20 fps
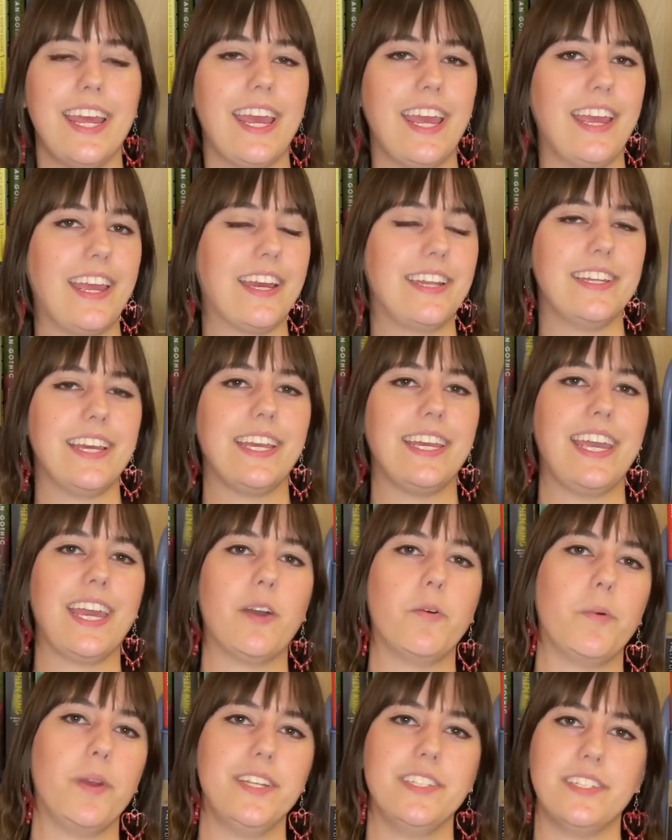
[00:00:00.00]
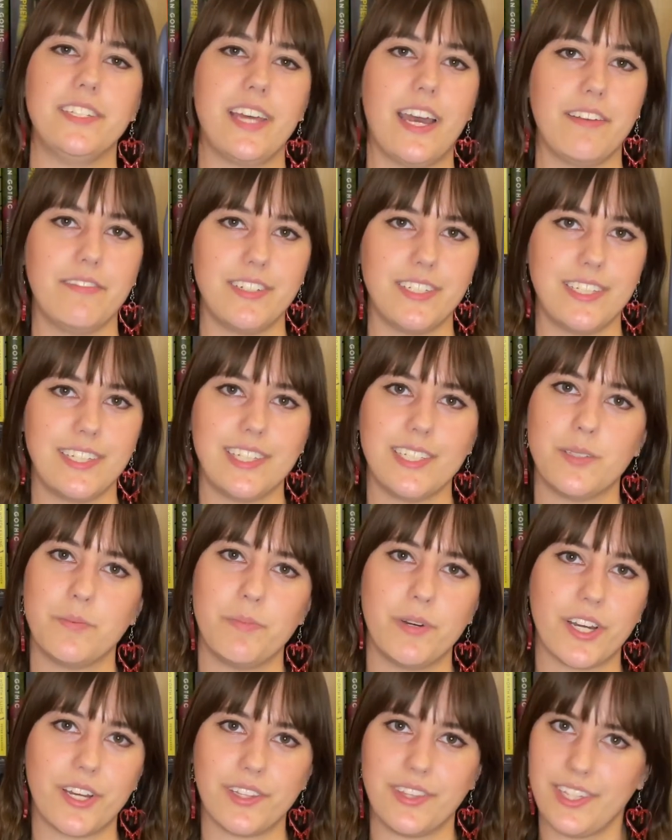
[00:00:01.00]
and I can't wait to dive into this
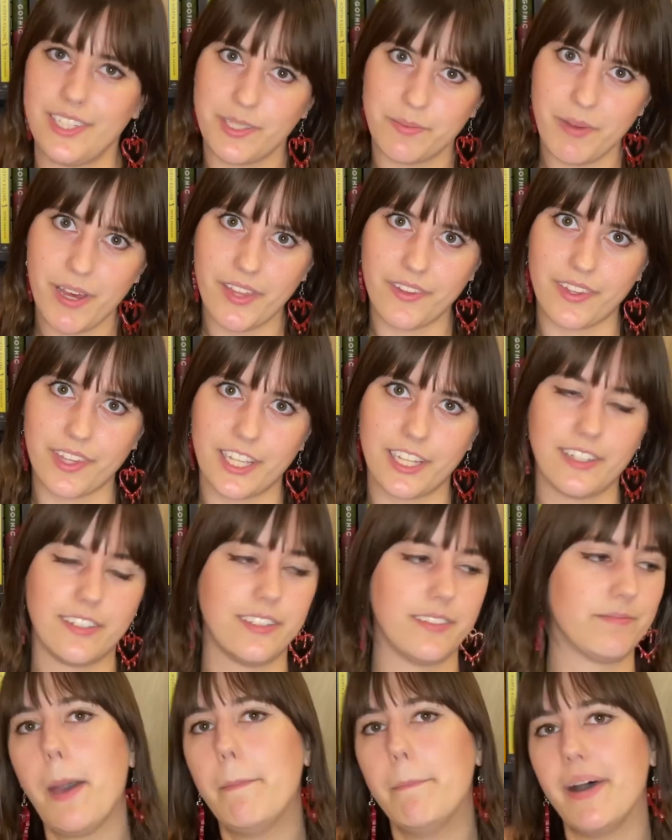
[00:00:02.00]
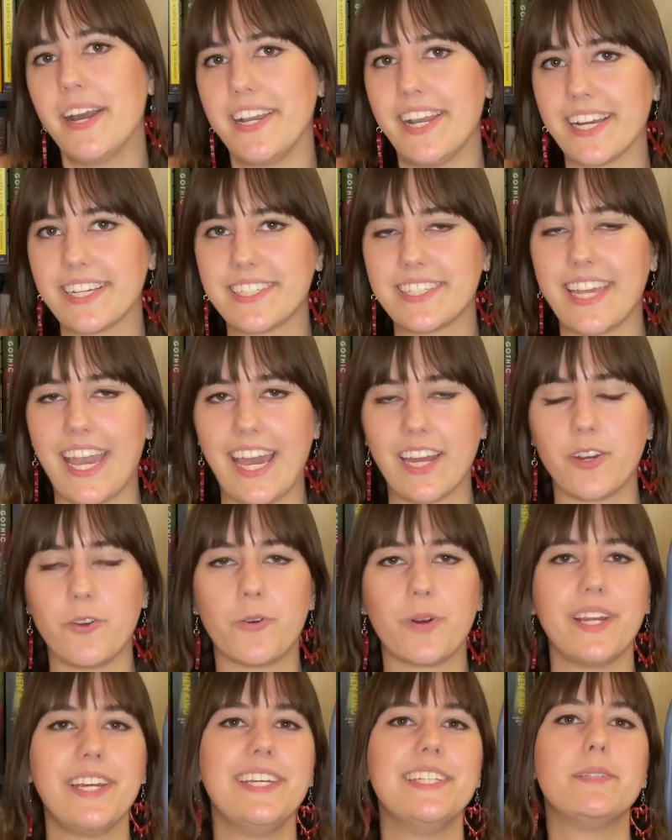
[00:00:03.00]
book this month. My next
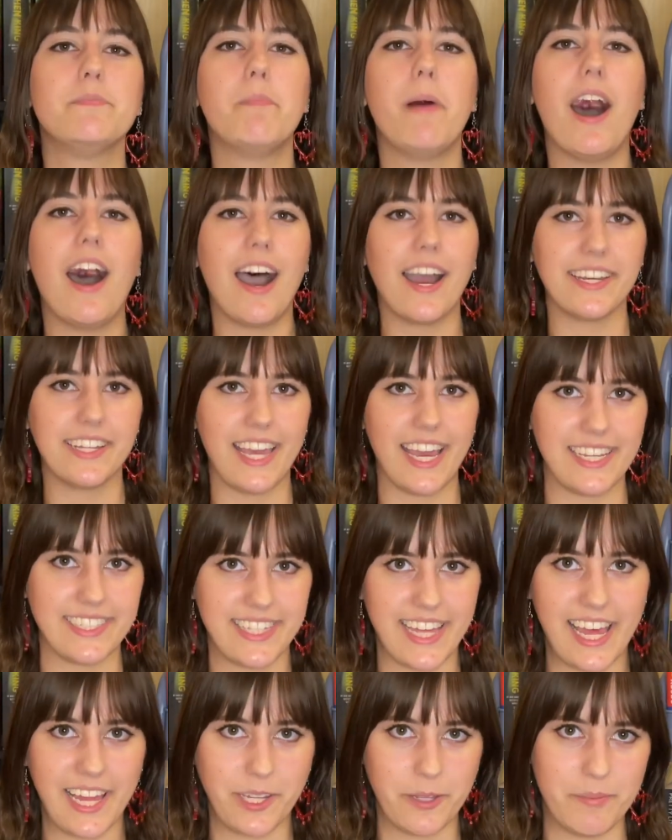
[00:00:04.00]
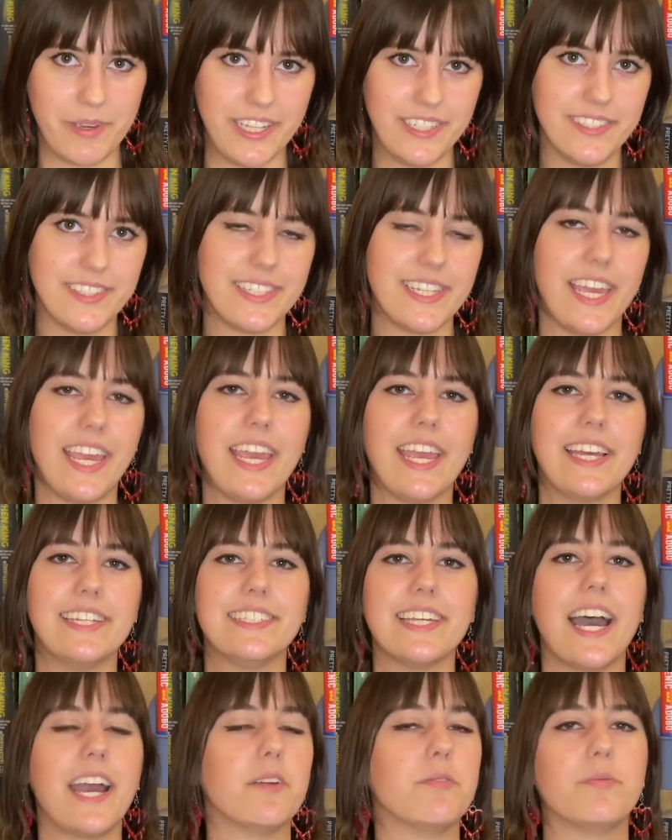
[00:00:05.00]
category is podcast elements, and
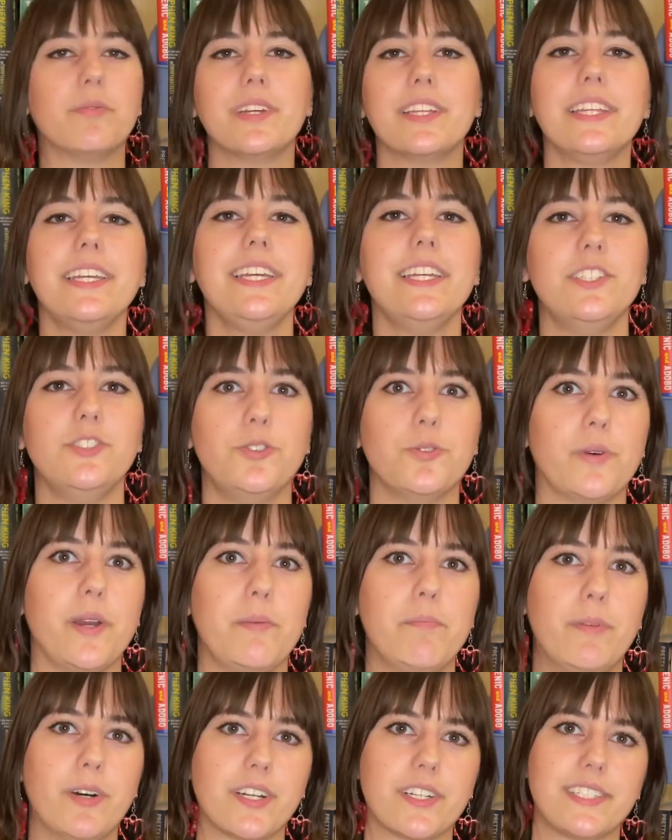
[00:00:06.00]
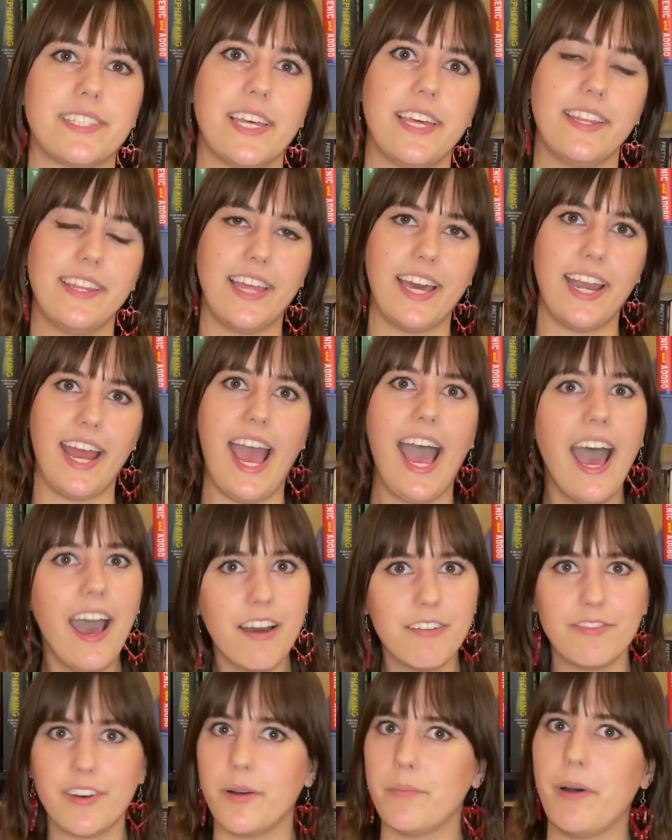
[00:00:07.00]
I really enjoy books that
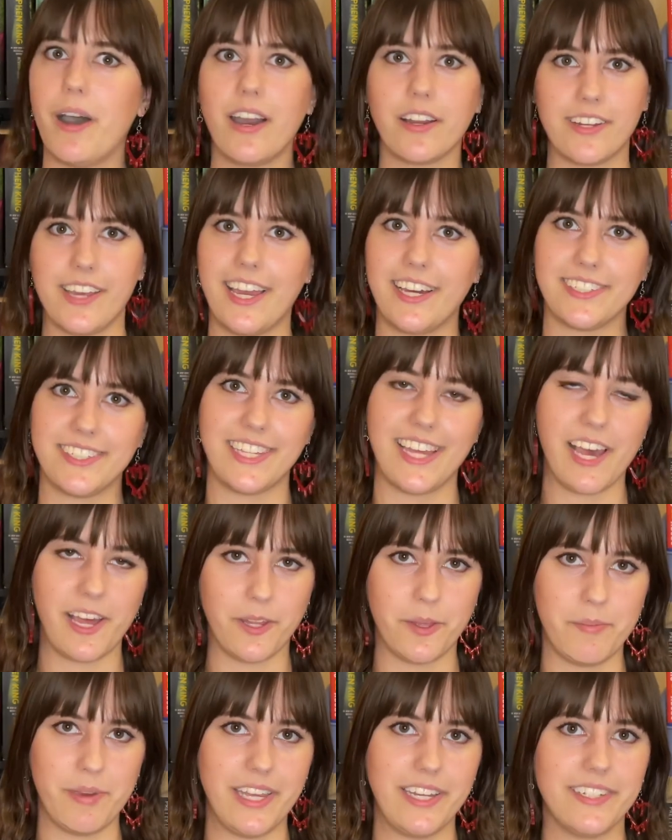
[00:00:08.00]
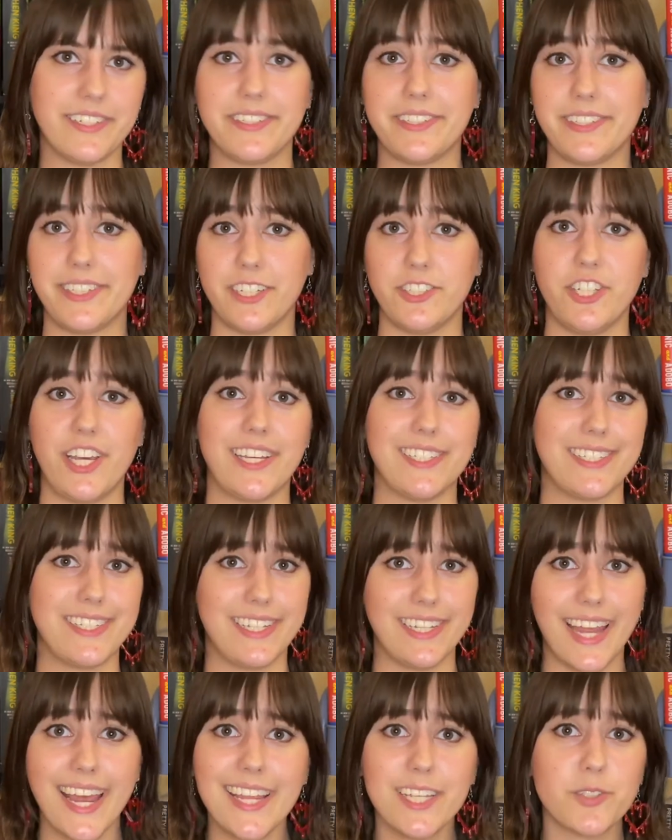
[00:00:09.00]
have a podcast element, such as The
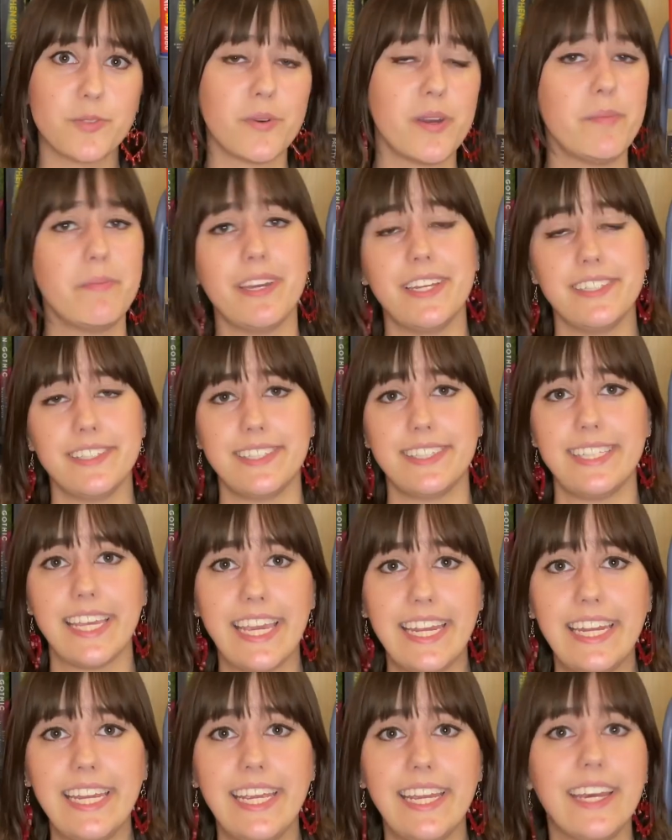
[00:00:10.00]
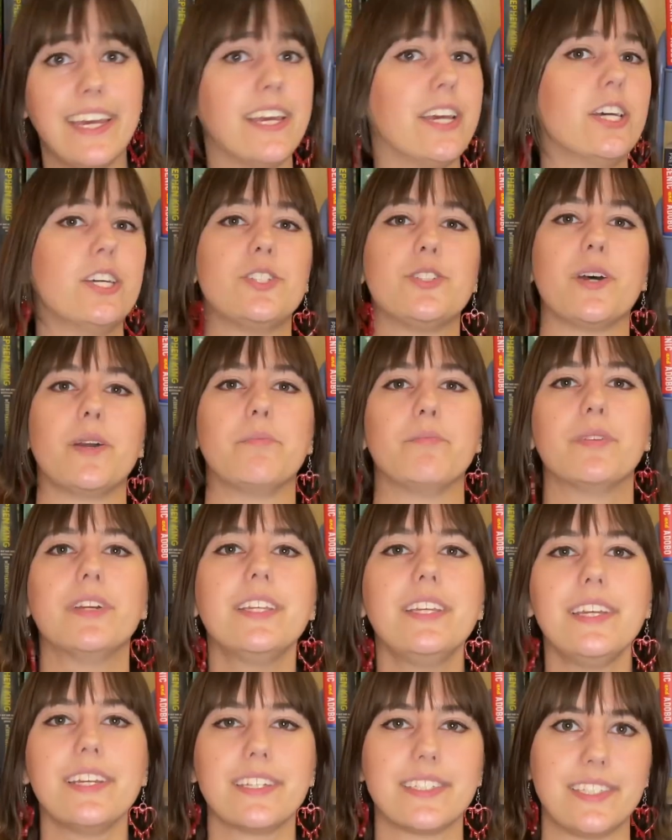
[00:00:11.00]
Night Swim and Sadie, so I'm
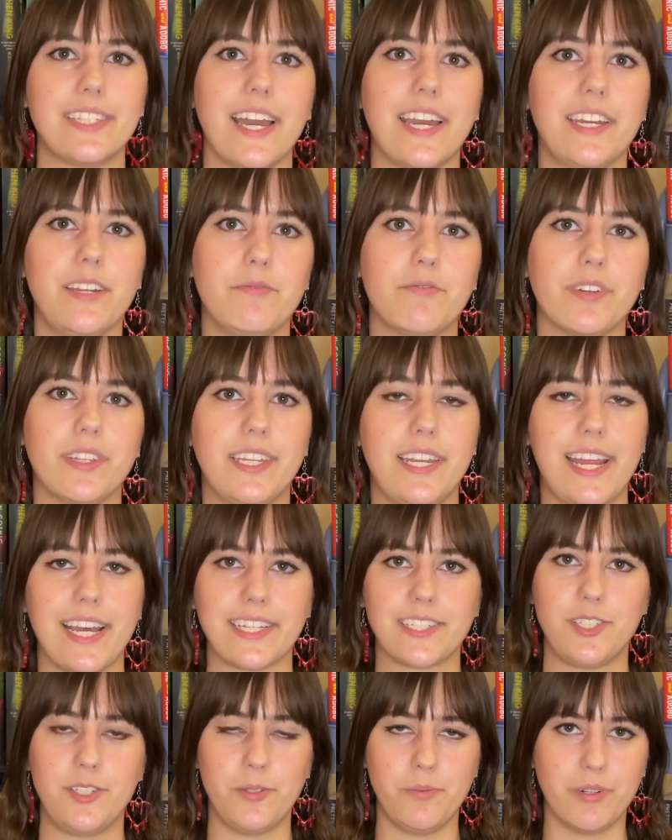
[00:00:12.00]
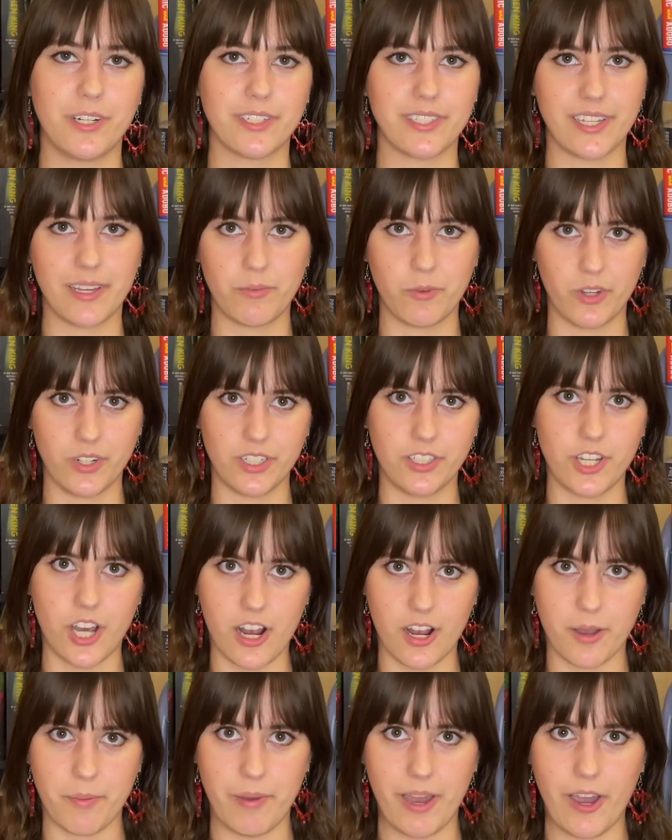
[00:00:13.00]
really excited for the next two books I'm going to
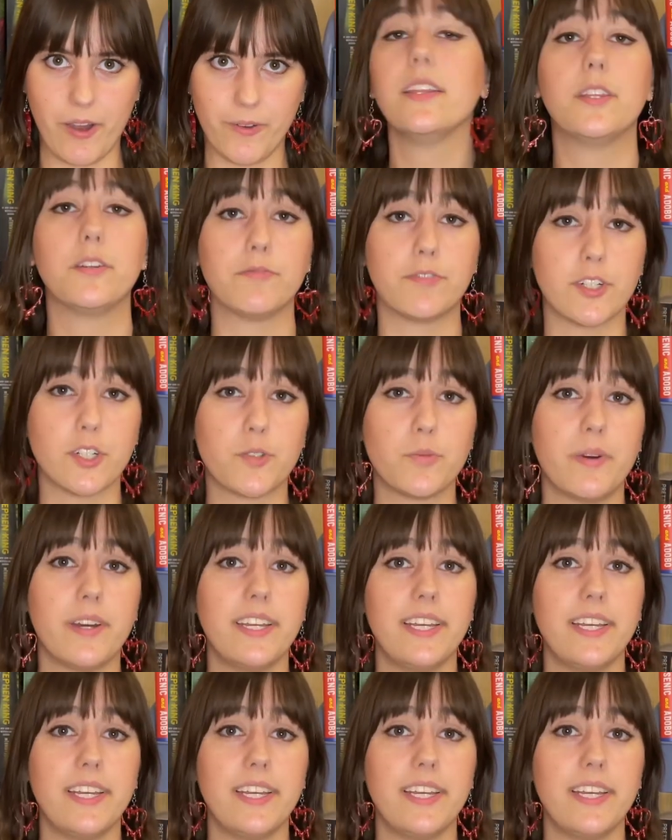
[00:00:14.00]
talk about. The first one